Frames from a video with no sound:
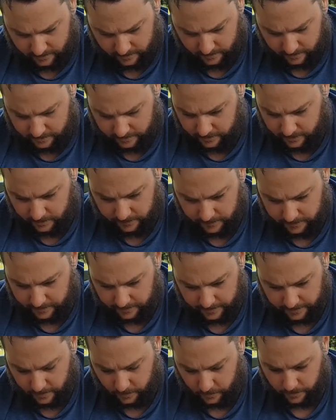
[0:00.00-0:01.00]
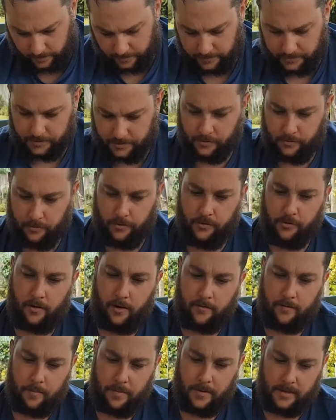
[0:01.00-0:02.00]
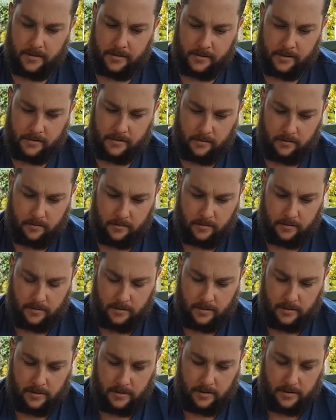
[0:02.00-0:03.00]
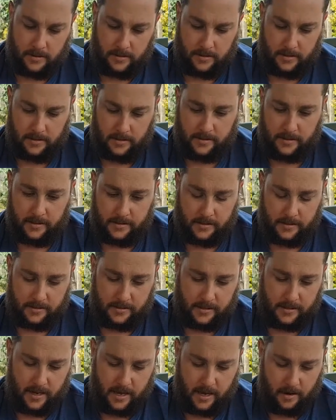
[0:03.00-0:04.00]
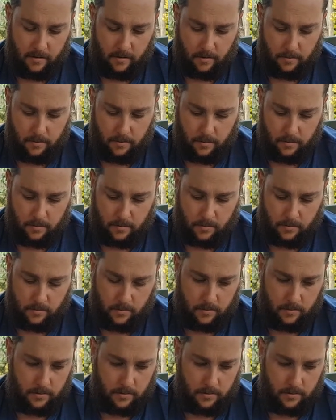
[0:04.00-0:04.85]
I don't even think they're gonna work as screwdriver bits. This is terrible.